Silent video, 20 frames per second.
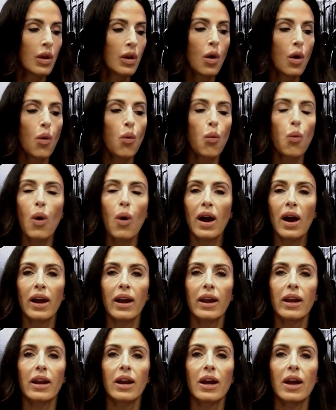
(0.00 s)

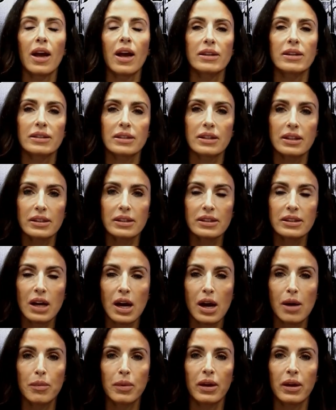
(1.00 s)
Why has this
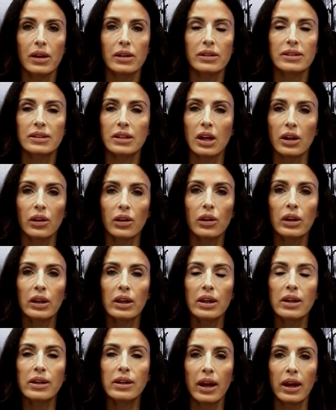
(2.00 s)
topic suddenly
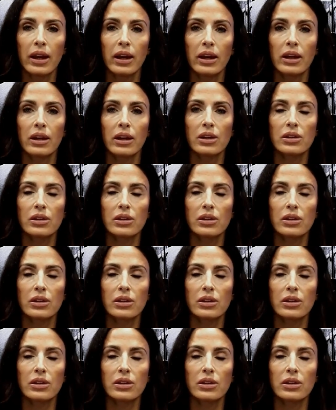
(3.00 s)
gained